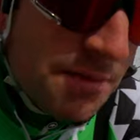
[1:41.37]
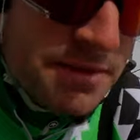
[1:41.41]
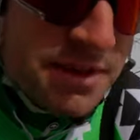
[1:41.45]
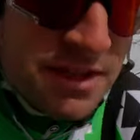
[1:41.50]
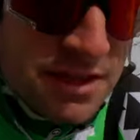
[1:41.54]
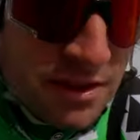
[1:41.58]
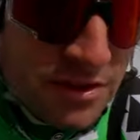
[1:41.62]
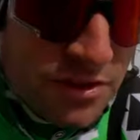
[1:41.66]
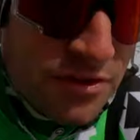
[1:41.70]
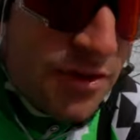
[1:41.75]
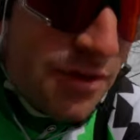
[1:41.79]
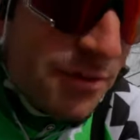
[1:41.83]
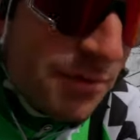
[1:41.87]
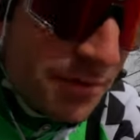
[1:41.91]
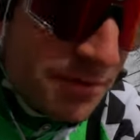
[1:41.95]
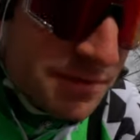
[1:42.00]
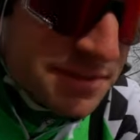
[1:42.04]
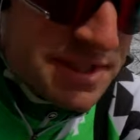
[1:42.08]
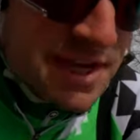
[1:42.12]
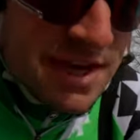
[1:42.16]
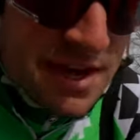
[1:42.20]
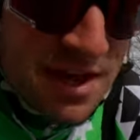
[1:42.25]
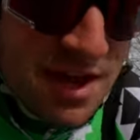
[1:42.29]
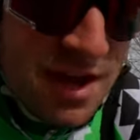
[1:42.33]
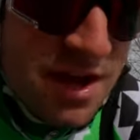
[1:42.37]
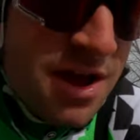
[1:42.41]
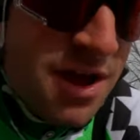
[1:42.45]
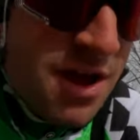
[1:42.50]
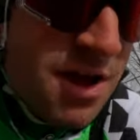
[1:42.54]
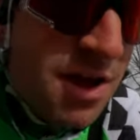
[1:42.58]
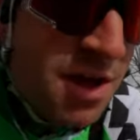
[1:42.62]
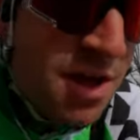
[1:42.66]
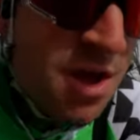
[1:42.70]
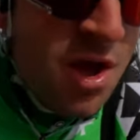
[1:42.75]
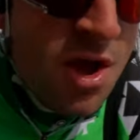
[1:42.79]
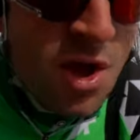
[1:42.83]
I think the third one was like
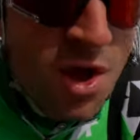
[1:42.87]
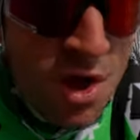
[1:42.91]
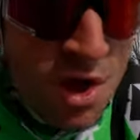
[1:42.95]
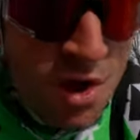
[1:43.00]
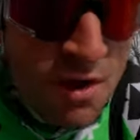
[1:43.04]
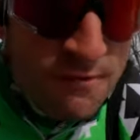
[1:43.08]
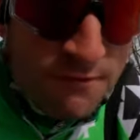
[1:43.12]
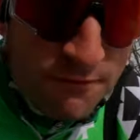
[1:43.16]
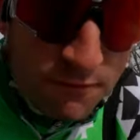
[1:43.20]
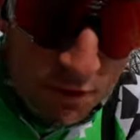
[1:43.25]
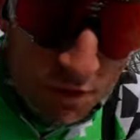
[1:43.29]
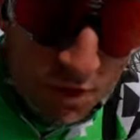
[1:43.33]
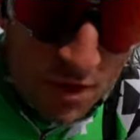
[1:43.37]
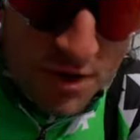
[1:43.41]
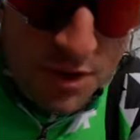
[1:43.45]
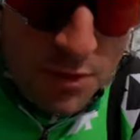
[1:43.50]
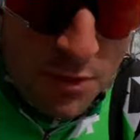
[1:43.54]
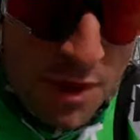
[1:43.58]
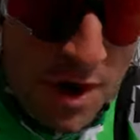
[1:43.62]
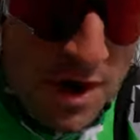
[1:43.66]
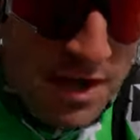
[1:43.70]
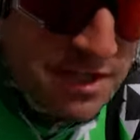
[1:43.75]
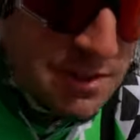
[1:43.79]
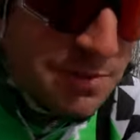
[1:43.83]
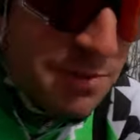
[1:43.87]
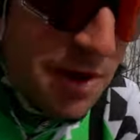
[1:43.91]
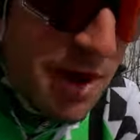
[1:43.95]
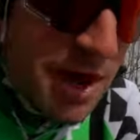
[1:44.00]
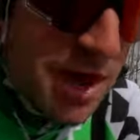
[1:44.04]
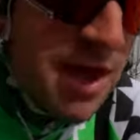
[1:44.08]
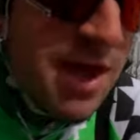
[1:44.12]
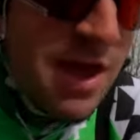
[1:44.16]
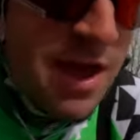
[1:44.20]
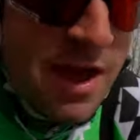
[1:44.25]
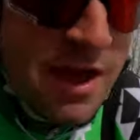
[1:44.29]
400 watts, but